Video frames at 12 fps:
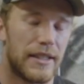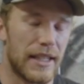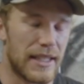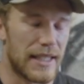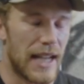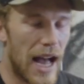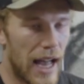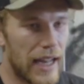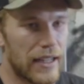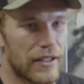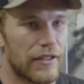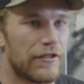
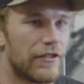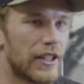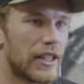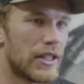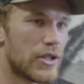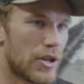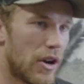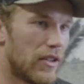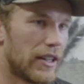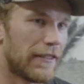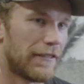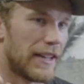designed for
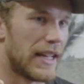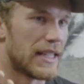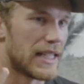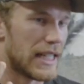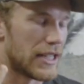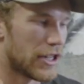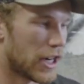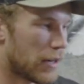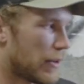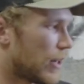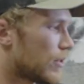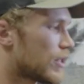controlling VNT
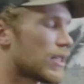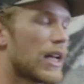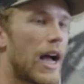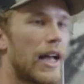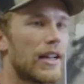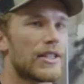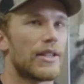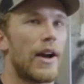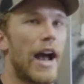turbos. I also